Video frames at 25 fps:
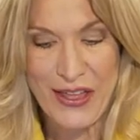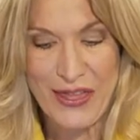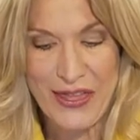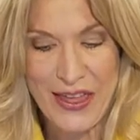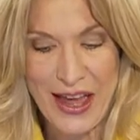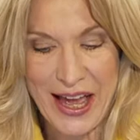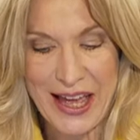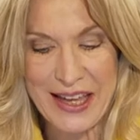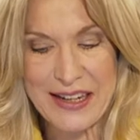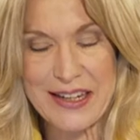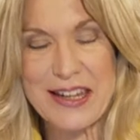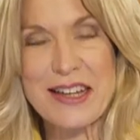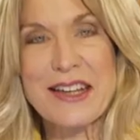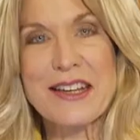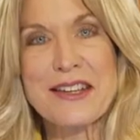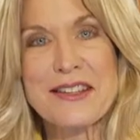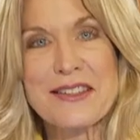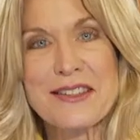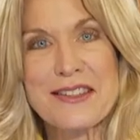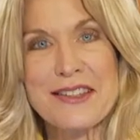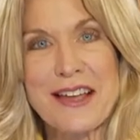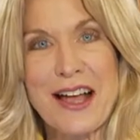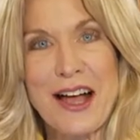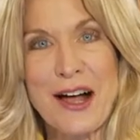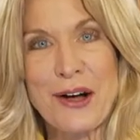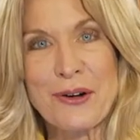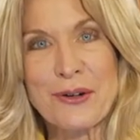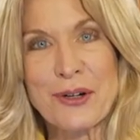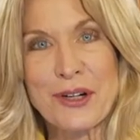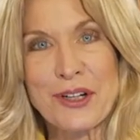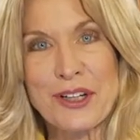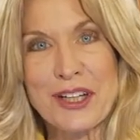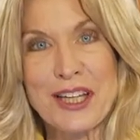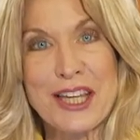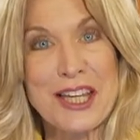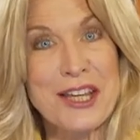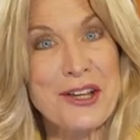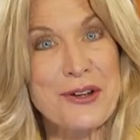That is
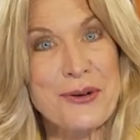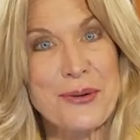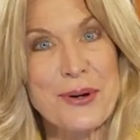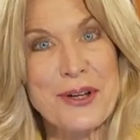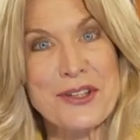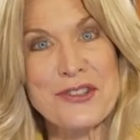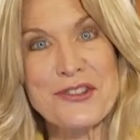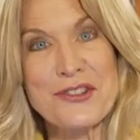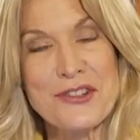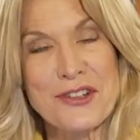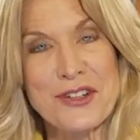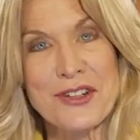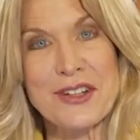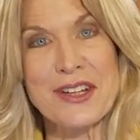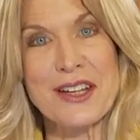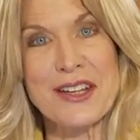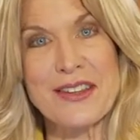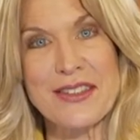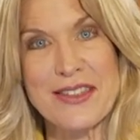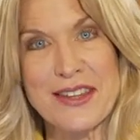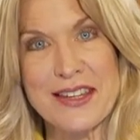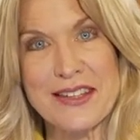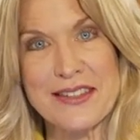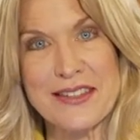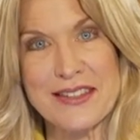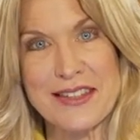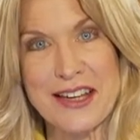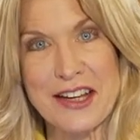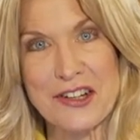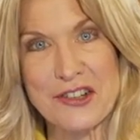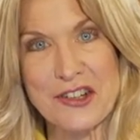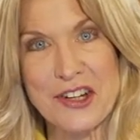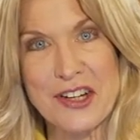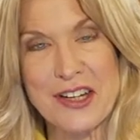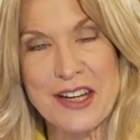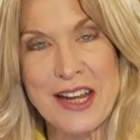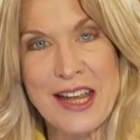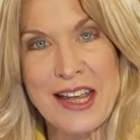our key question in this
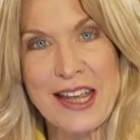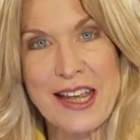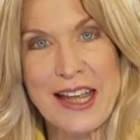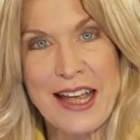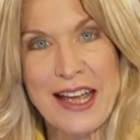session.